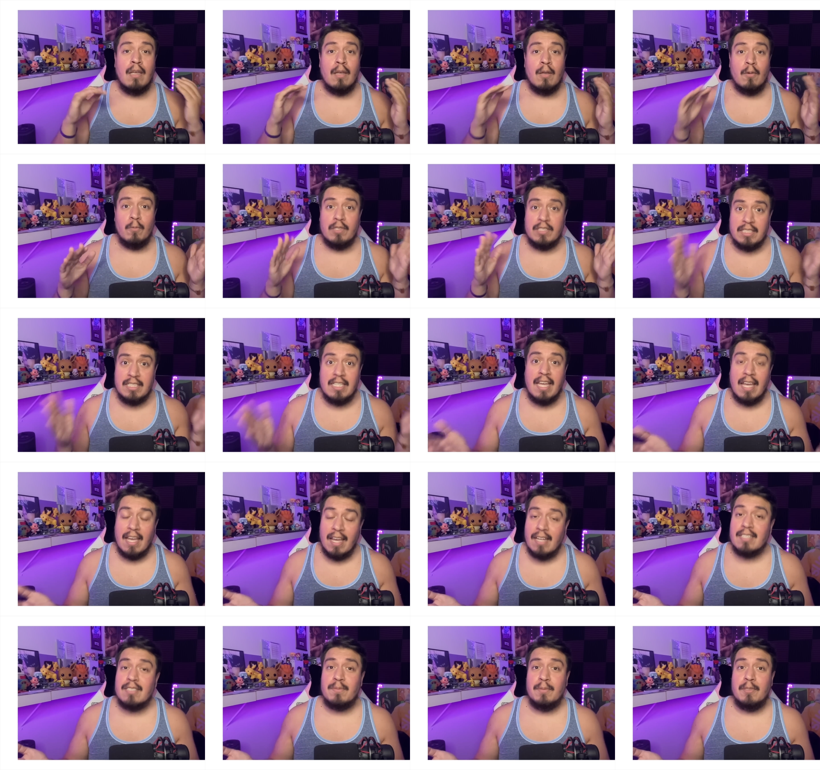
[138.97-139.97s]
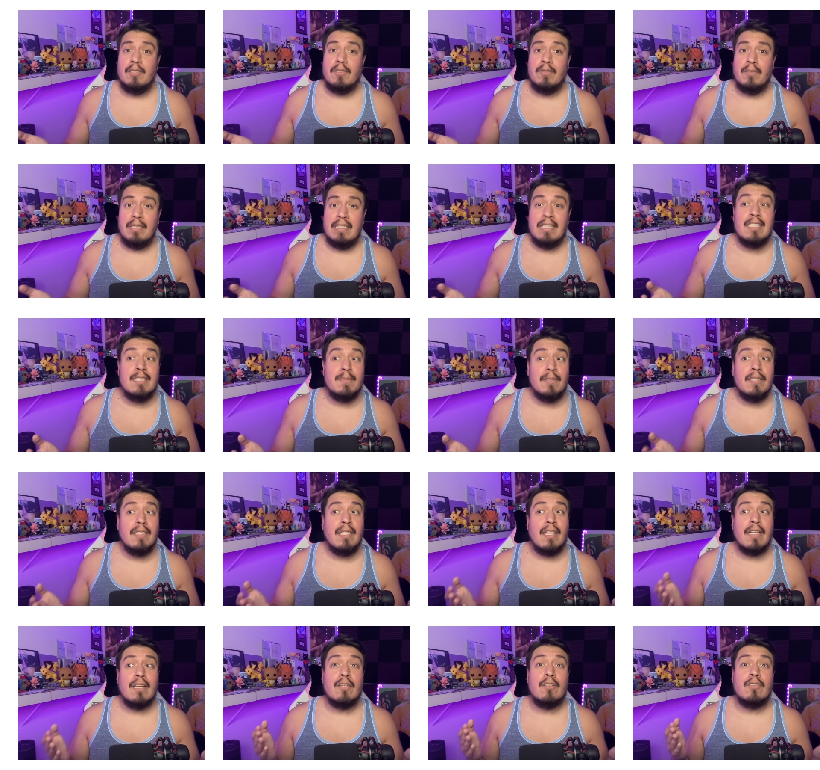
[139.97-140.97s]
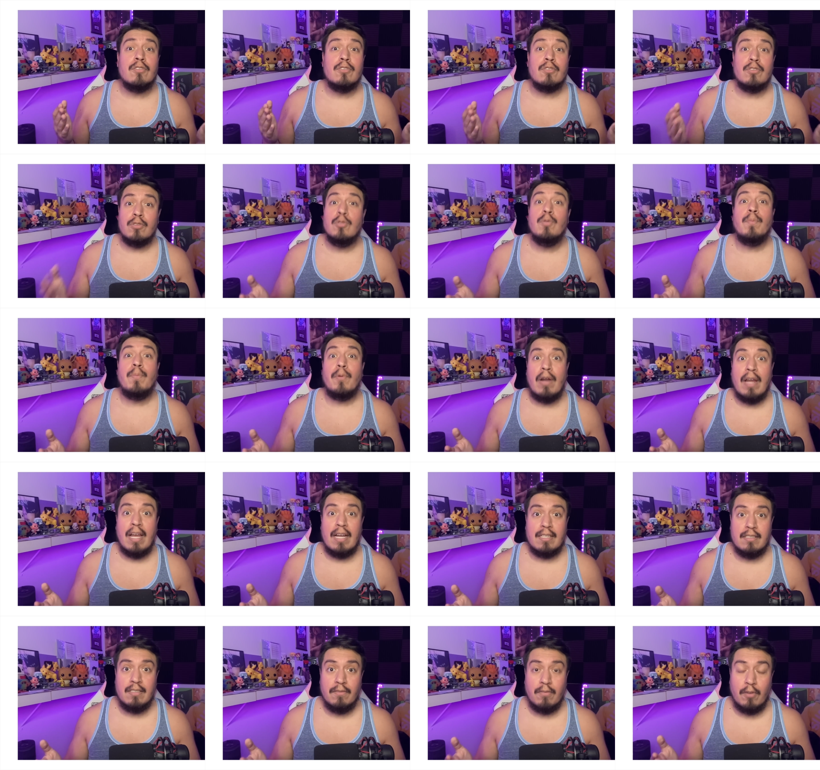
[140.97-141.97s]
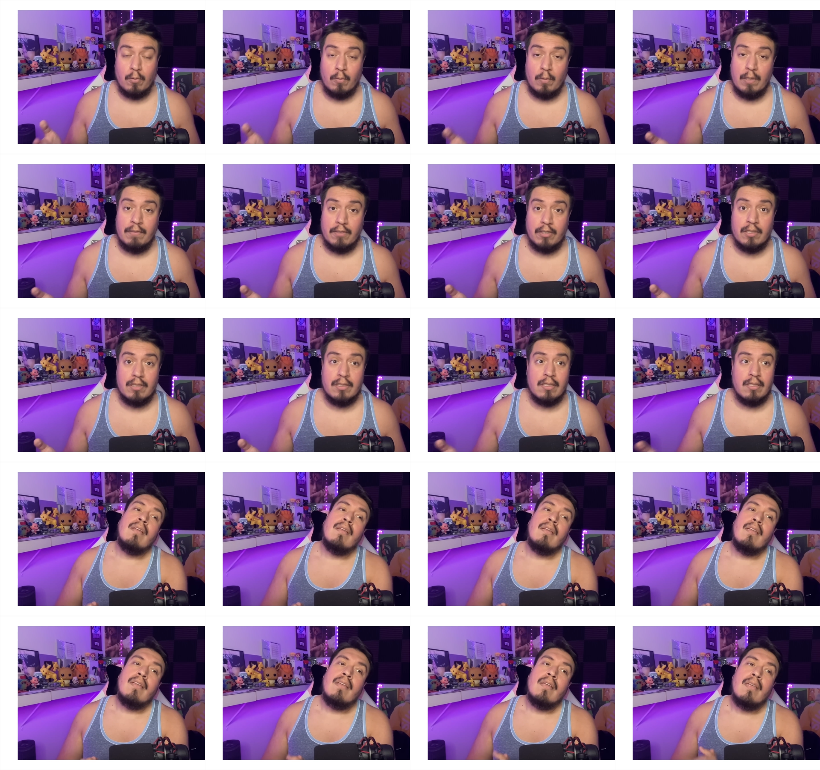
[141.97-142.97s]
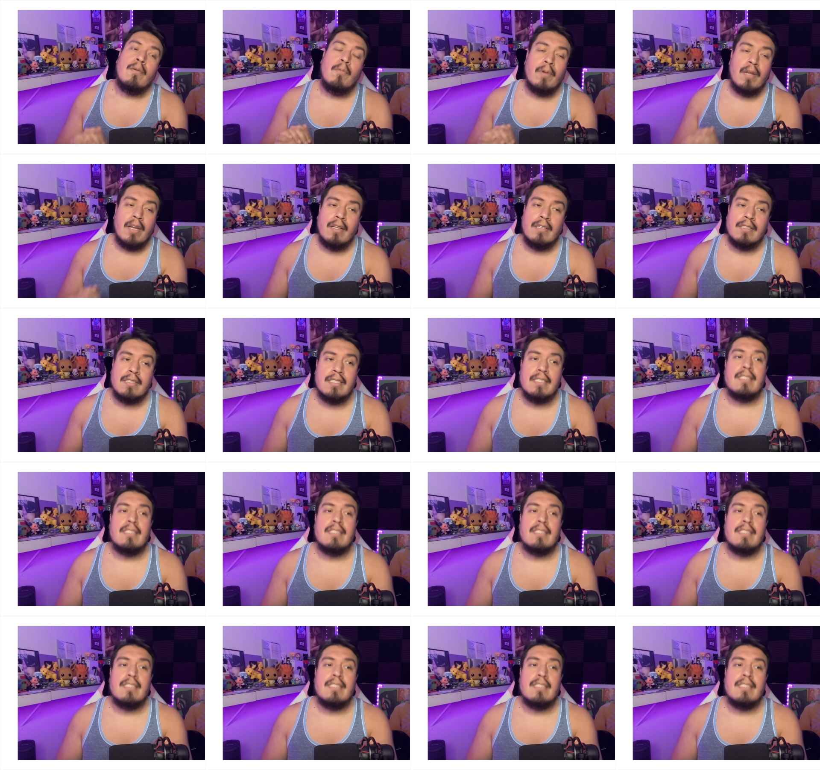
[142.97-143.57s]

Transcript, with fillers: which he has been doing. He's been like super active on Weverse. He went on to